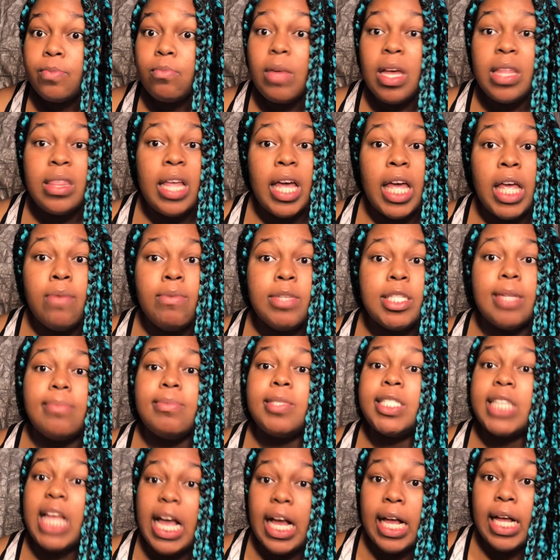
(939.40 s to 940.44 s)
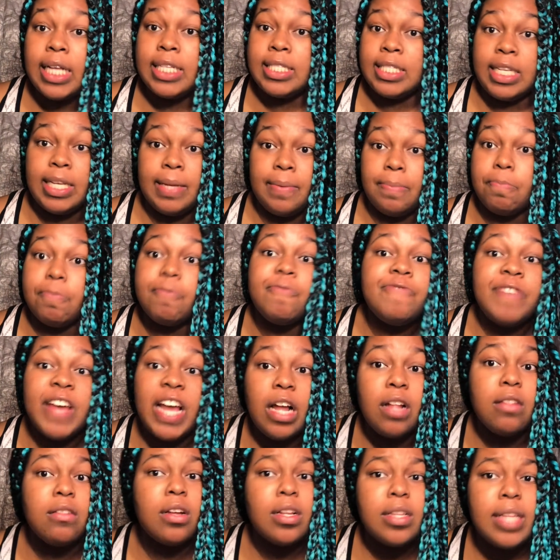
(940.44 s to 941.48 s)
And then he was upset because he
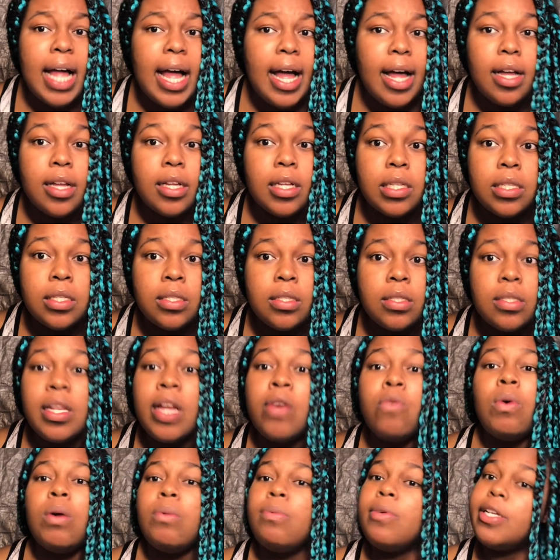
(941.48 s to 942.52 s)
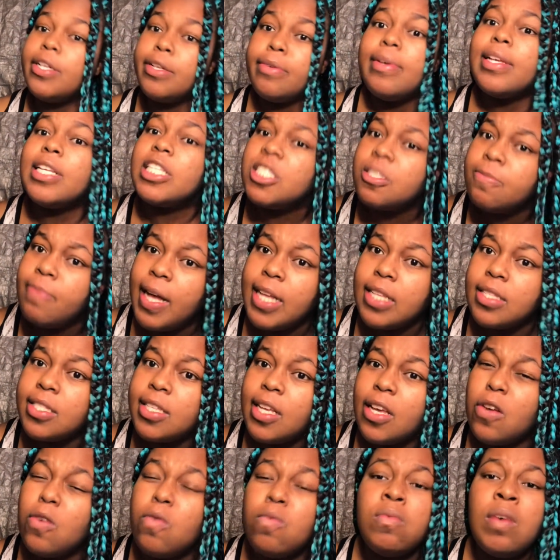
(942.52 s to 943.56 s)
failed the class. Like, what were you
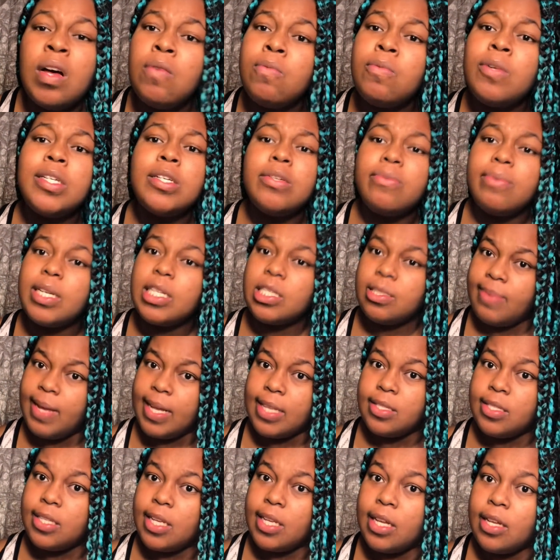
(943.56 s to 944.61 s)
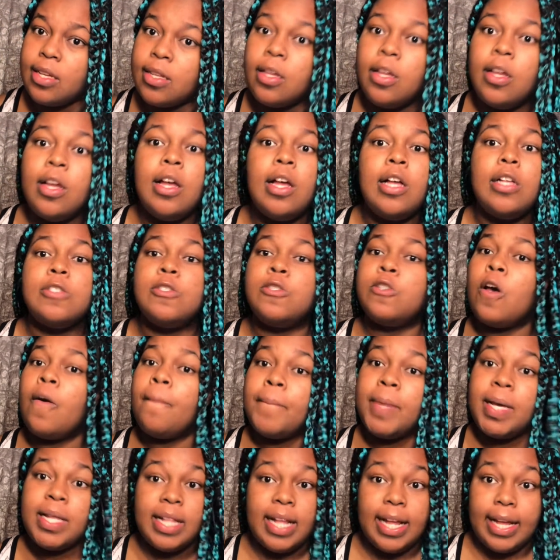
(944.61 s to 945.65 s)
expecting? What were you expecting? Don't
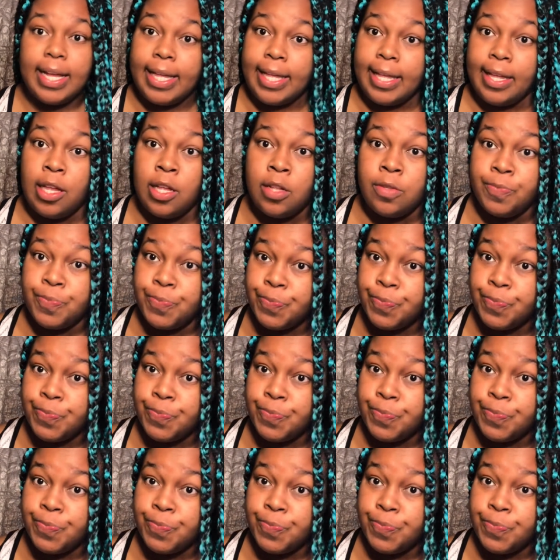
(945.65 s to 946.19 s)
be that kid.